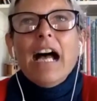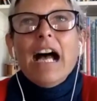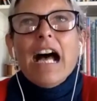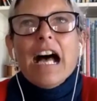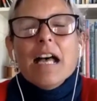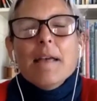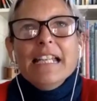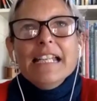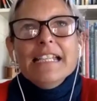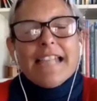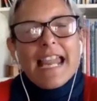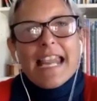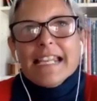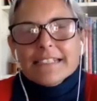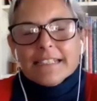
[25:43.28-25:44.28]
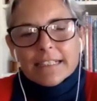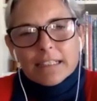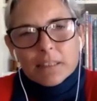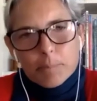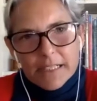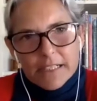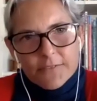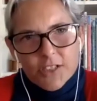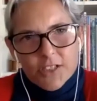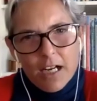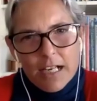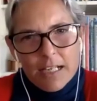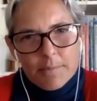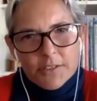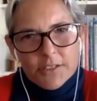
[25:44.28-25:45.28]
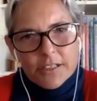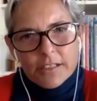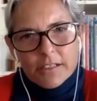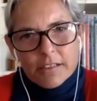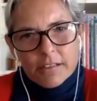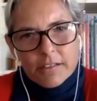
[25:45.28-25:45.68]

It takes a little bit of time to